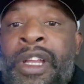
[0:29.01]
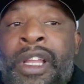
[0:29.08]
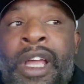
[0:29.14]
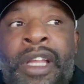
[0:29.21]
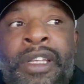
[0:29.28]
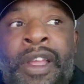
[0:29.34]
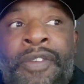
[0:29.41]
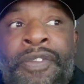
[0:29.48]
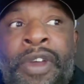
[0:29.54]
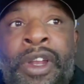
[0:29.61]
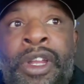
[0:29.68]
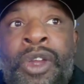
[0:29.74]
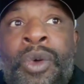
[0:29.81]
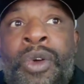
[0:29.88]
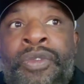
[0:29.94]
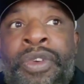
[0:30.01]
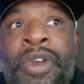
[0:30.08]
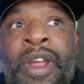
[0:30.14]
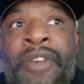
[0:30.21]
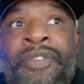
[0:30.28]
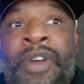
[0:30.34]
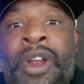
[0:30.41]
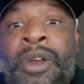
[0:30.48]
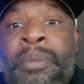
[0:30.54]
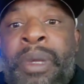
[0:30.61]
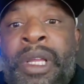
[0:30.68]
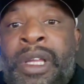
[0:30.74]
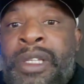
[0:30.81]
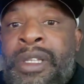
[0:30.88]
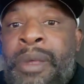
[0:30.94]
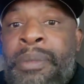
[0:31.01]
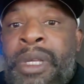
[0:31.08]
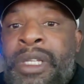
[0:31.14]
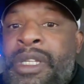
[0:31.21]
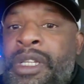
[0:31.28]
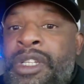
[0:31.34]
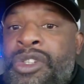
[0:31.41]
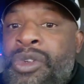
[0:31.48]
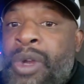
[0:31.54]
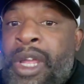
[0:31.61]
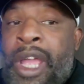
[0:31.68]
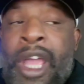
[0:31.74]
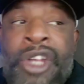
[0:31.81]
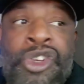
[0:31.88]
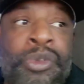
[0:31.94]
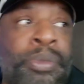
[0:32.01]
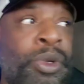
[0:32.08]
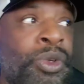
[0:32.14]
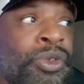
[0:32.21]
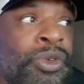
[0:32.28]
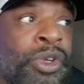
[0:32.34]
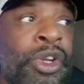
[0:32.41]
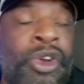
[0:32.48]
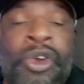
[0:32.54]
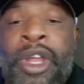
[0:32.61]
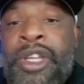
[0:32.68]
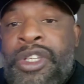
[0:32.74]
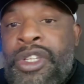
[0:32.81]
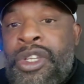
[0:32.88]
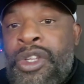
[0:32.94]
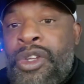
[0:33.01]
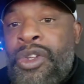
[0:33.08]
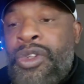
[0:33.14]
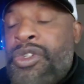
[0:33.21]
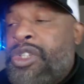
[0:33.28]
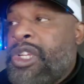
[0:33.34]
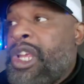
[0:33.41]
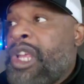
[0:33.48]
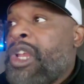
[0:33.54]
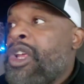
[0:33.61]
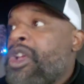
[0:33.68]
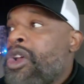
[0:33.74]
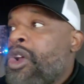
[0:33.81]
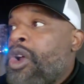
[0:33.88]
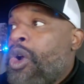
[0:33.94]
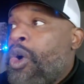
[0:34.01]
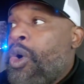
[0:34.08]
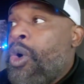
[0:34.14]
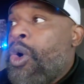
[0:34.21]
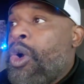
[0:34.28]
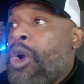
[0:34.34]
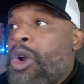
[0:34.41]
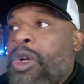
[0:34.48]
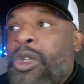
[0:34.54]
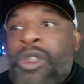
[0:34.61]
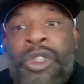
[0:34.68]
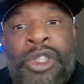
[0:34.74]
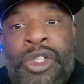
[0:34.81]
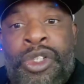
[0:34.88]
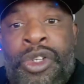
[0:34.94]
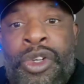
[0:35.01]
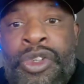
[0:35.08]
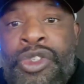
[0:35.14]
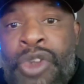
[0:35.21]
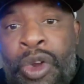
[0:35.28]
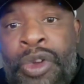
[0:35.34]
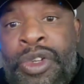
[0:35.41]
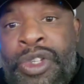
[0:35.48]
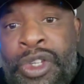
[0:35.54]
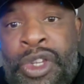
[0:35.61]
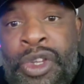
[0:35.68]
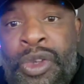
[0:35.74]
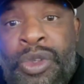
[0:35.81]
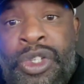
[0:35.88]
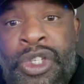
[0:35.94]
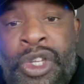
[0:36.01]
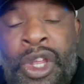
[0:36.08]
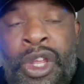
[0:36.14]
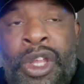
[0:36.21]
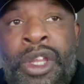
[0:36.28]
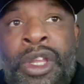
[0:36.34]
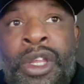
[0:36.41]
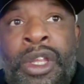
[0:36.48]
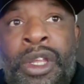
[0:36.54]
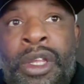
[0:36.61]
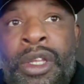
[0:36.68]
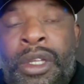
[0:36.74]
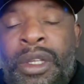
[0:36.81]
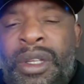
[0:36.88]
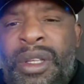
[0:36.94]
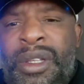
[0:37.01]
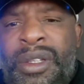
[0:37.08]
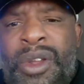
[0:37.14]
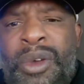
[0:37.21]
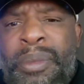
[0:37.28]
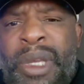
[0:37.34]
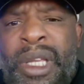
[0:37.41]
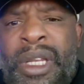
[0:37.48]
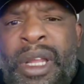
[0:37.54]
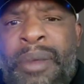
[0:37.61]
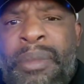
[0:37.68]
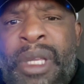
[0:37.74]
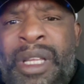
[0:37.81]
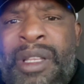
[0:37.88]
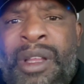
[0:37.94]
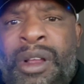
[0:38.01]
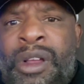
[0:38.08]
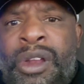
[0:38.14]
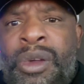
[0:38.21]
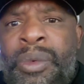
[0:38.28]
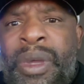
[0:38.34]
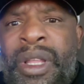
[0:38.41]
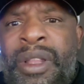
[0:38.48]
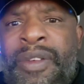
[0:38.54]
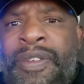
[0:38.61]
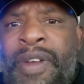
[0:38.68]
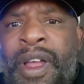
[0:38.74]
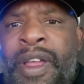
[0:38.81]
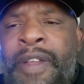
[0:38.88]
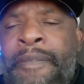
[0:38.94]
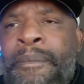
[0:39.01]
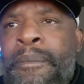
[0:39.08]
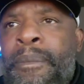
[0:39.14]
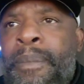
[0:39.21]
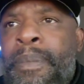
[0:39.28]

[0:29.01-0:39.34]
He liked that fighter. He going for that fighter because I mentioned his great attributes or their great skill set or just a certain skill set don't mean I mean they're gonna win the fight.